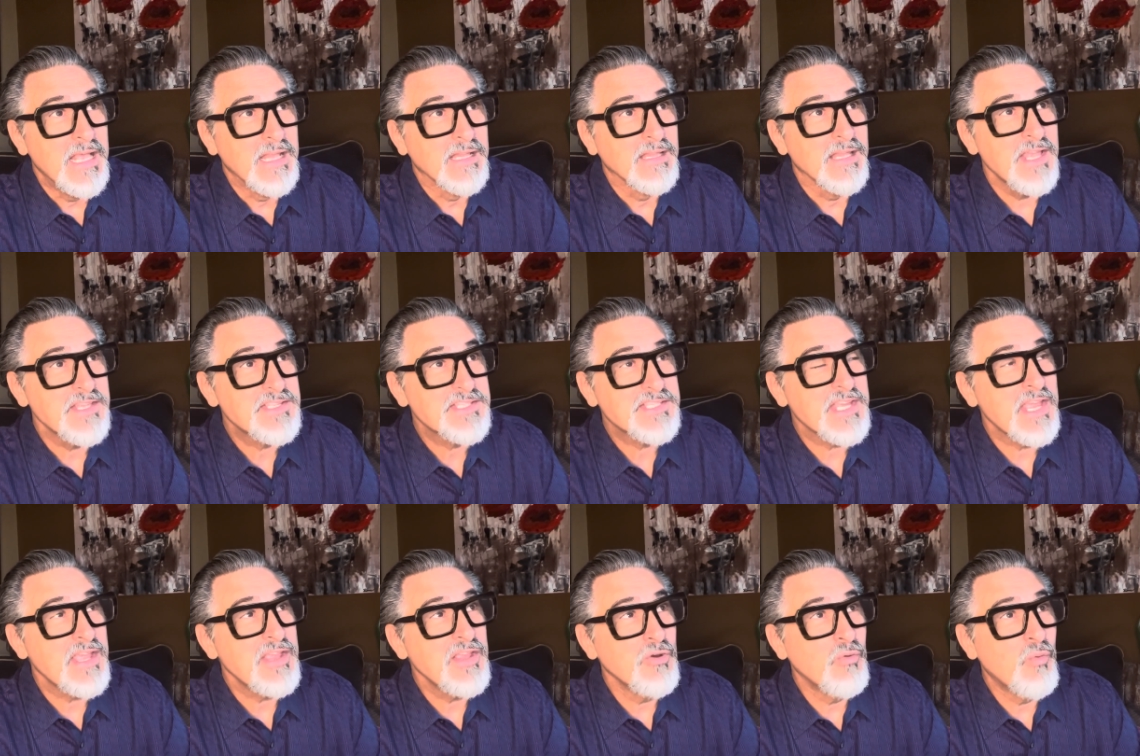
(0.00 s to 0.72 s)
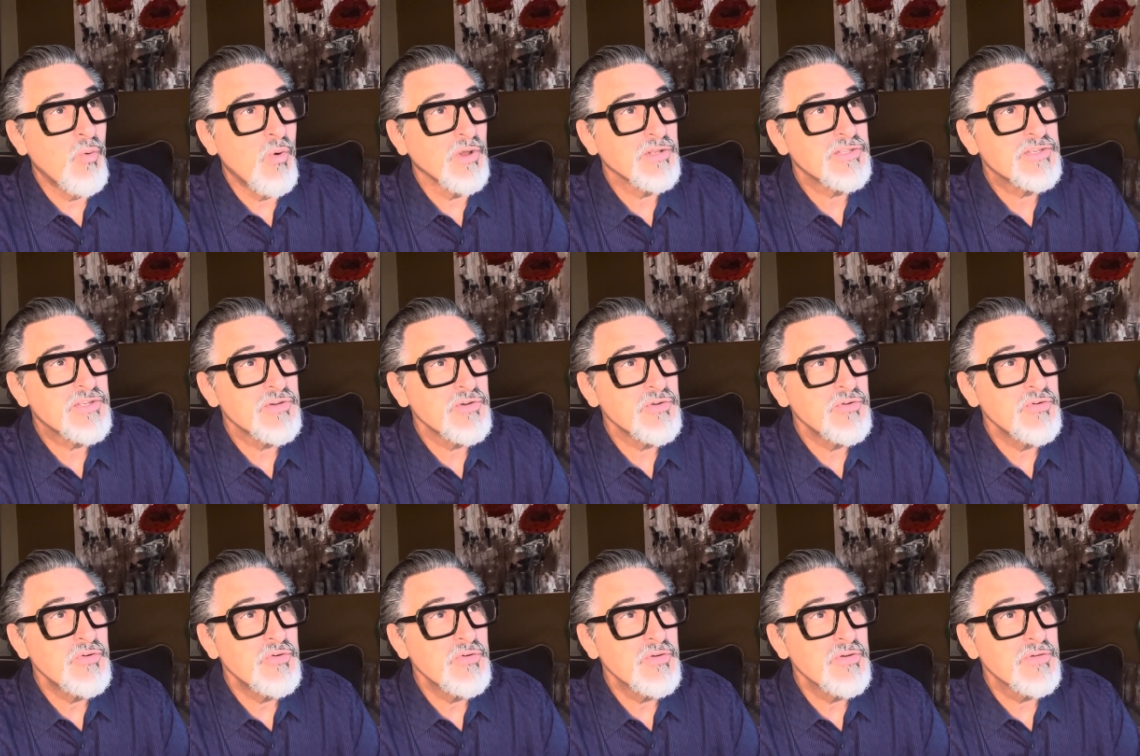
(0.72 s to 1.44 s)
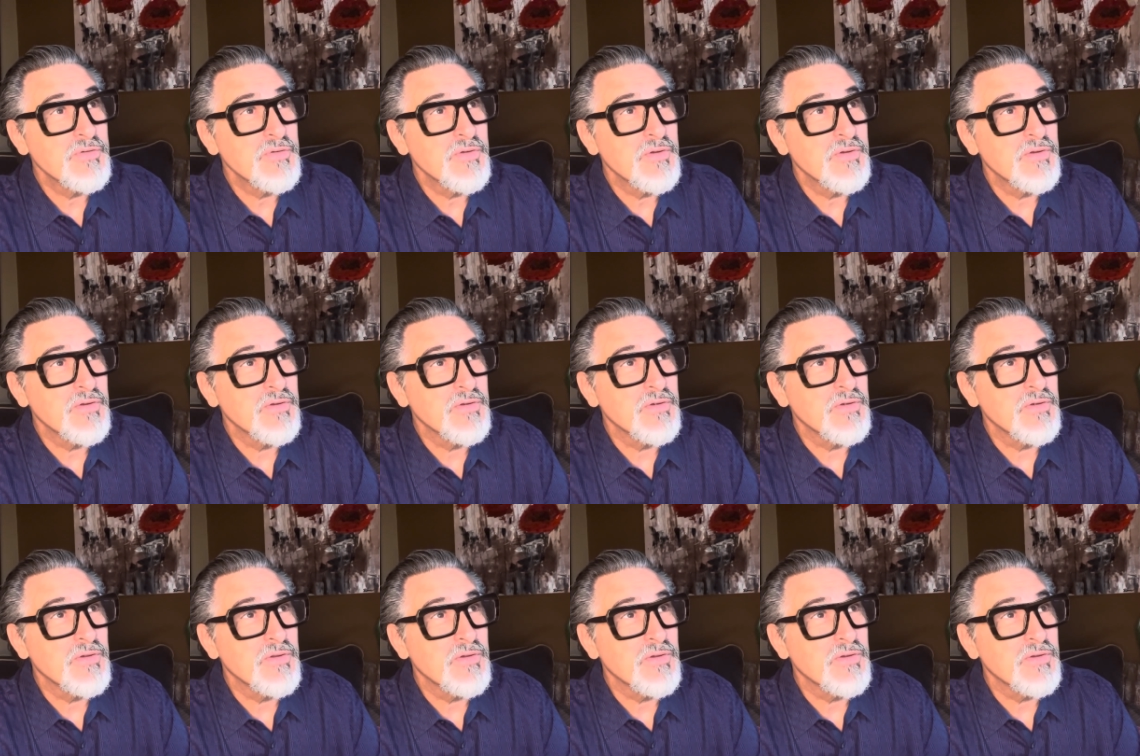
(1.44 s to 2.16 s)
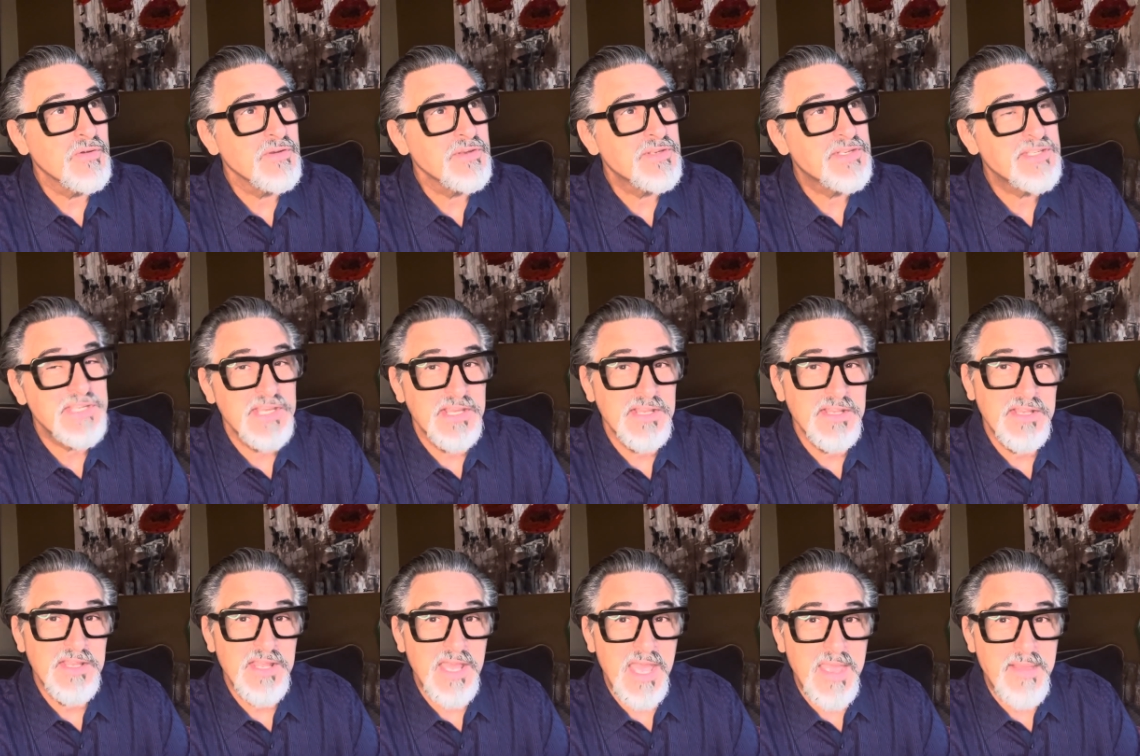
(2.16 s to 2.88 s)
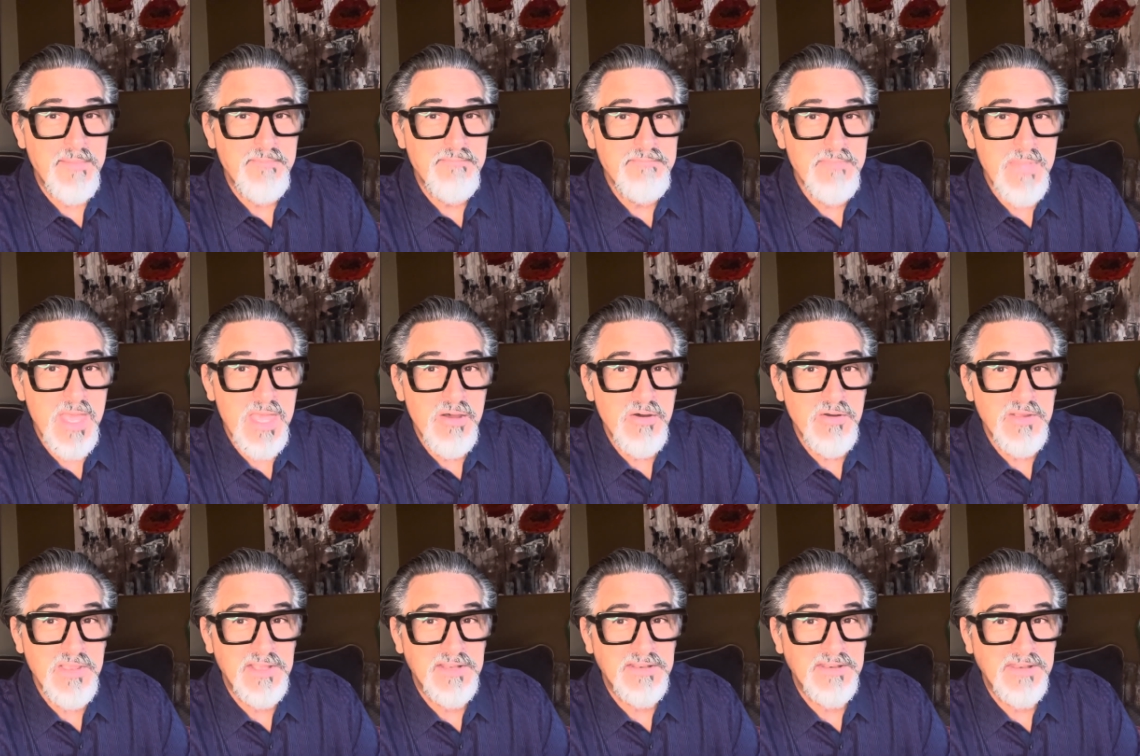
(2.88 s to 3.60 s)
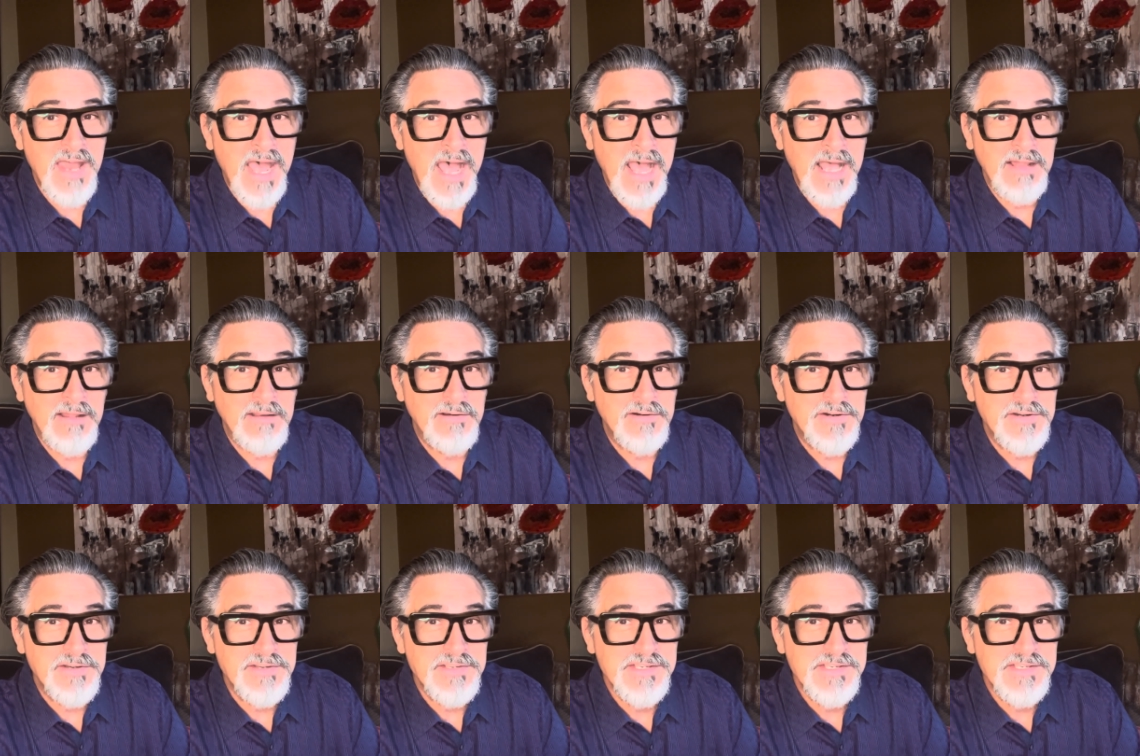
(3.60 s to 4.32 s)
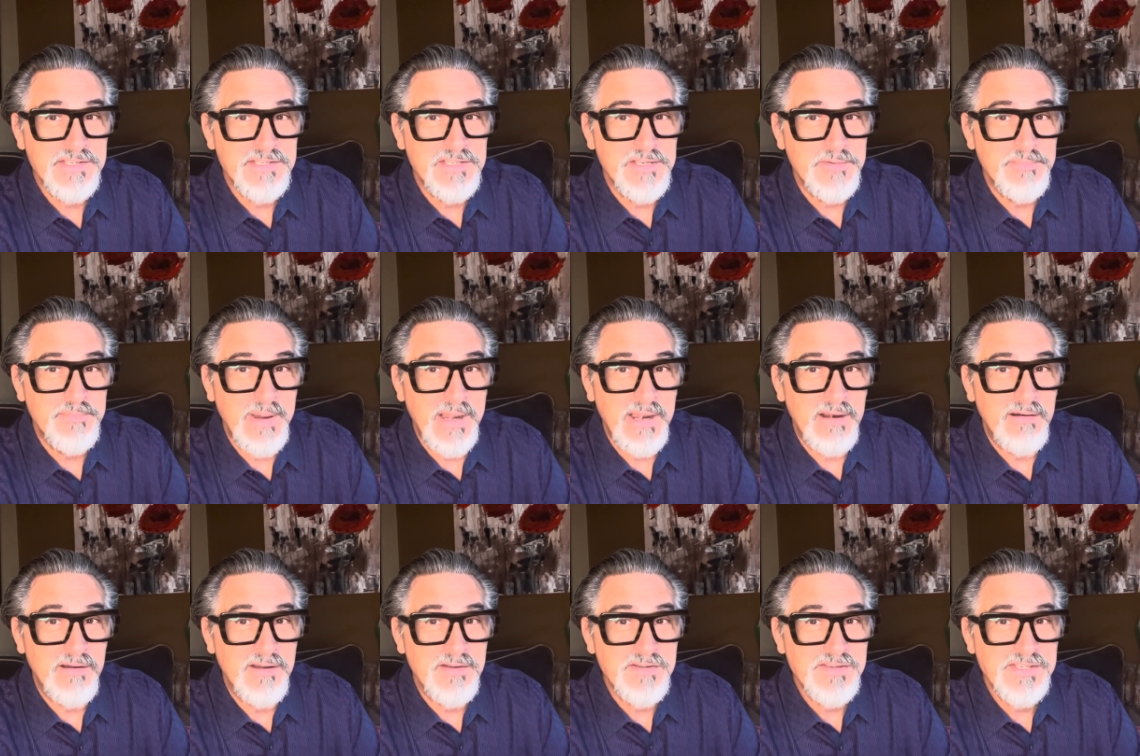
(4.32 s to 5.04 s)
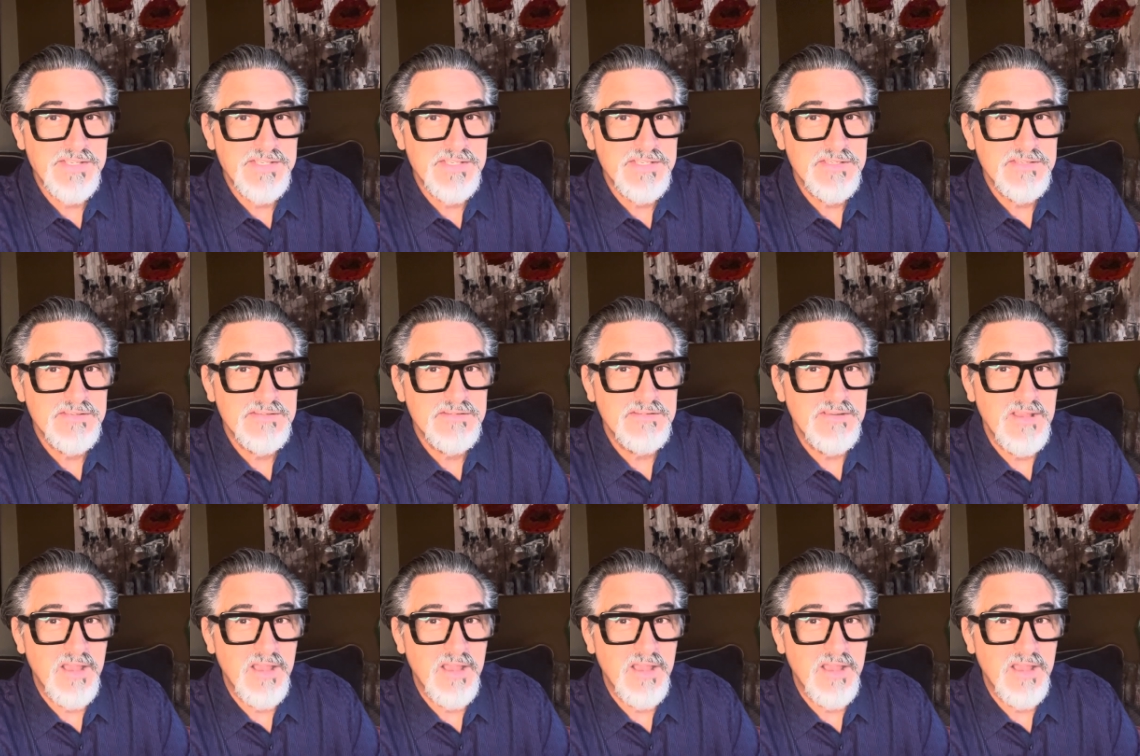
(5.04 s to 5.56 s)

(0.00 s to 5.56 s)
Let's say you want to send a million dollars to Paris.